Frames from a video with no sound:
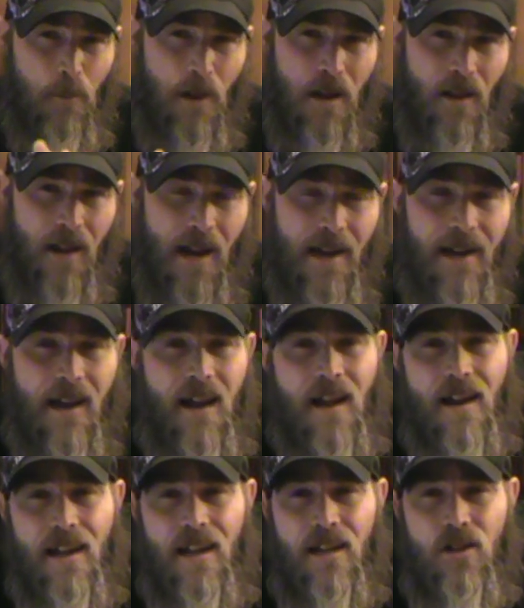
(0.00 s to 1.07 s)
bell
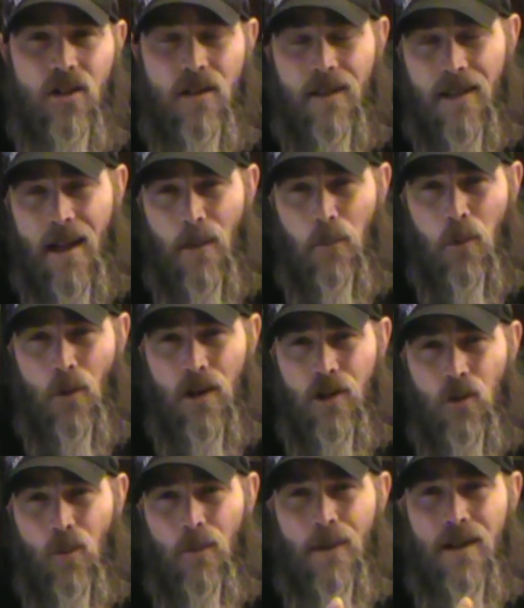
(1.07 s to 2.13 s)
icon, and at that point
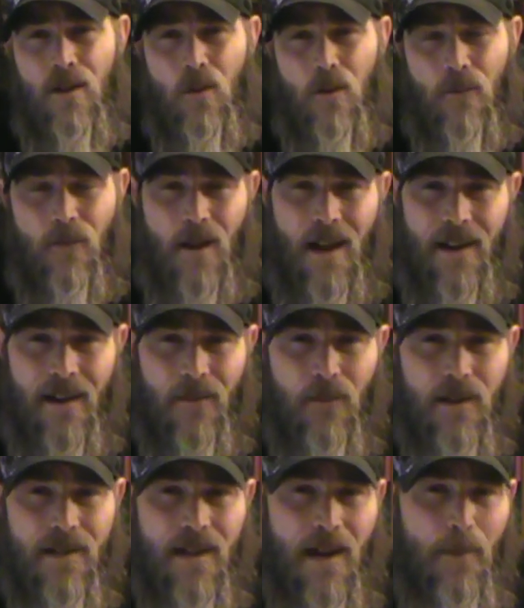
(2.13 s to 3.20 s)
you will be notified
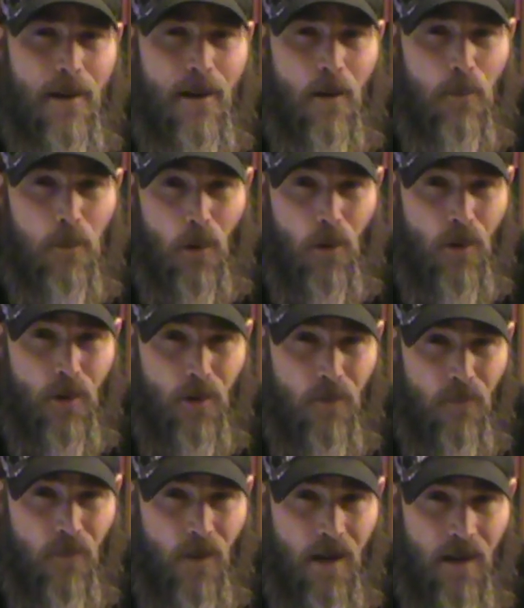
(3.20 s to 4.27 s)
every time I upload a new
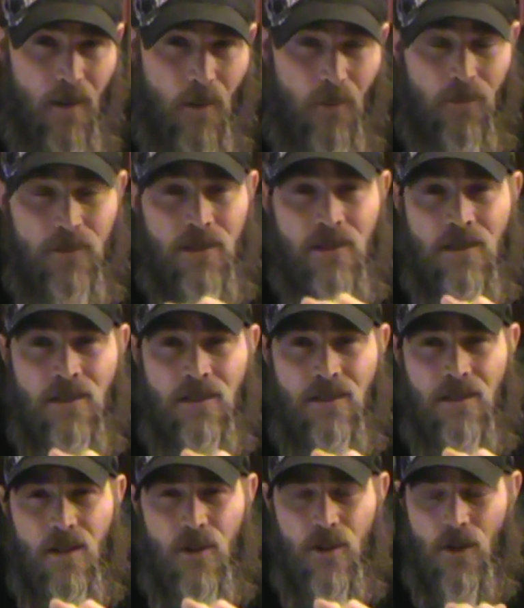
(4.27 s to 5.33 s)
video.
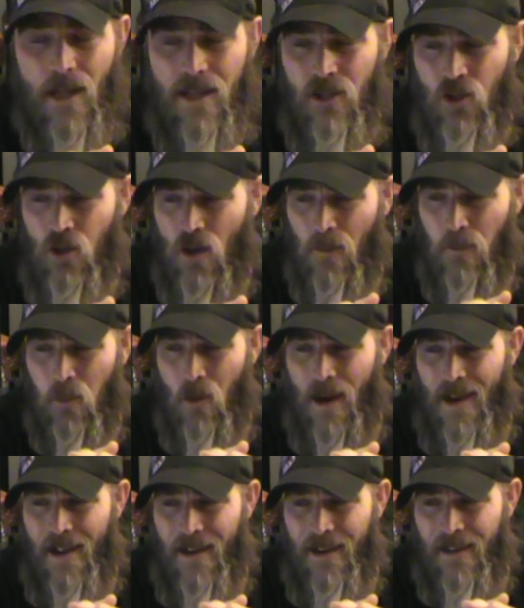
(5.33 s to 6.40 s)
So let's jump
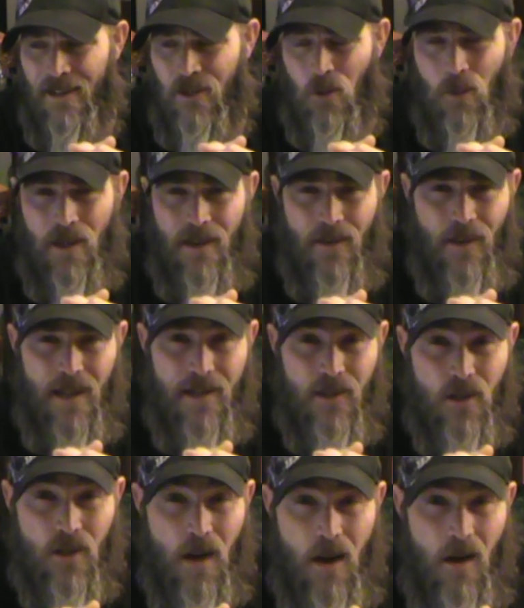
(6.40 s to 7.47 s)
right on into it and
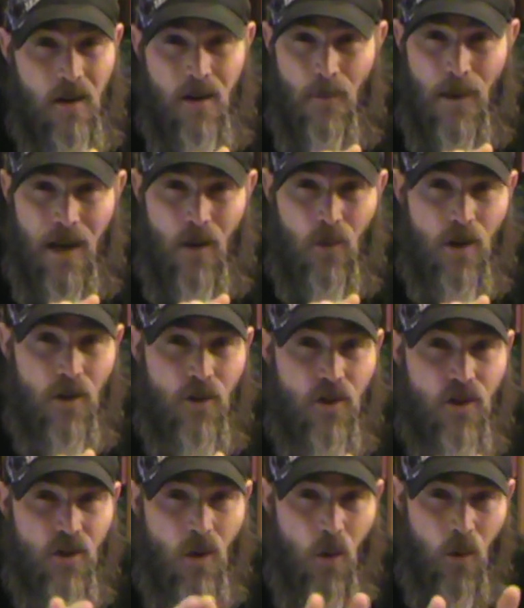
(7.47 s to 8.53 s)
let's talk about
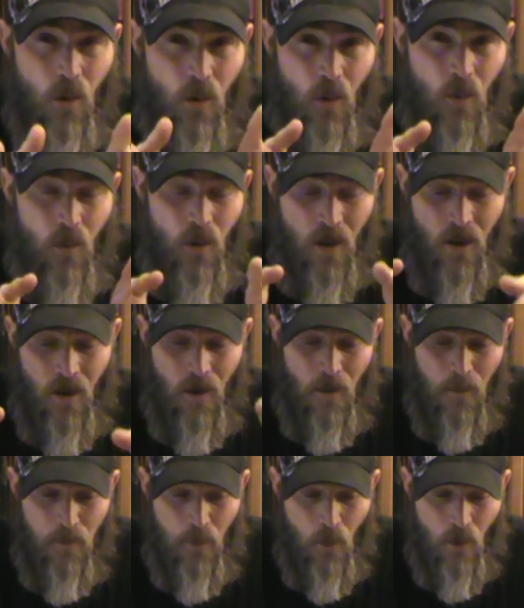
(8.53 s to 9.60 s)
solo
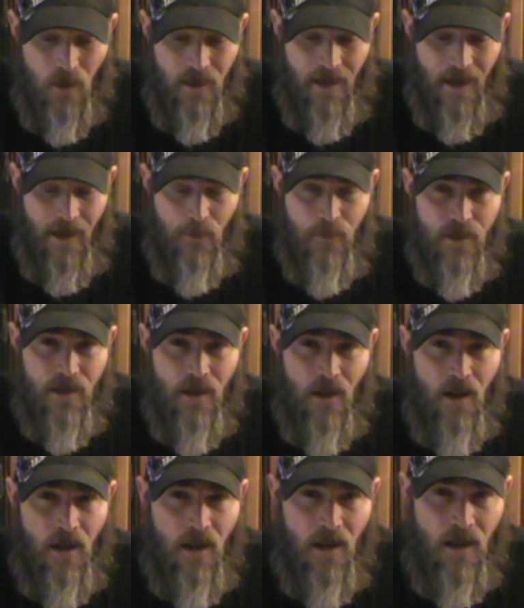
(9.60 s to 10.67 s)
board games.
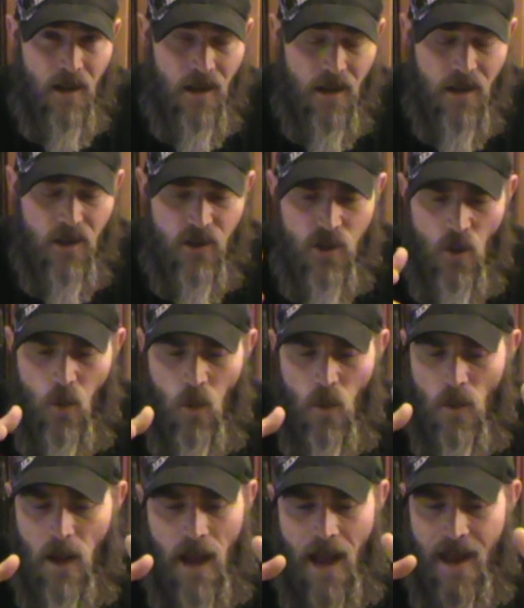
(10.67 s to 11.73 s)
So
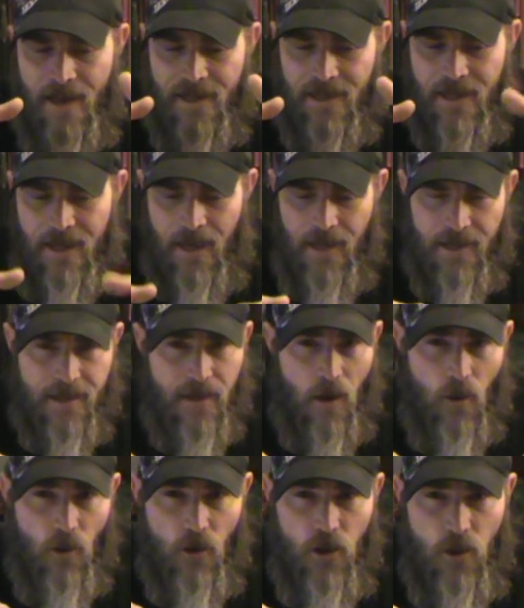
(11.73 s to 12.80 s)
on
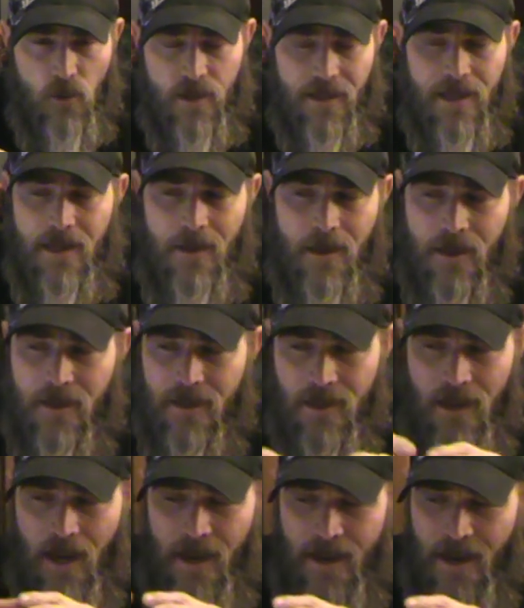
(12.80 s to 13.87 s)
Kickstarter you see
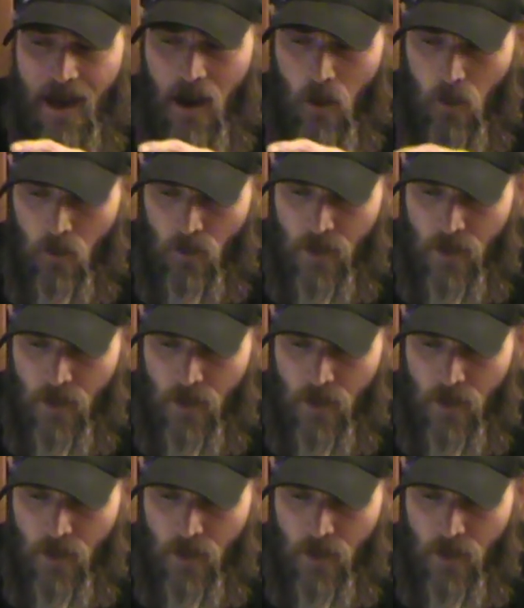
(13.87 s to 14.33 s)
this and now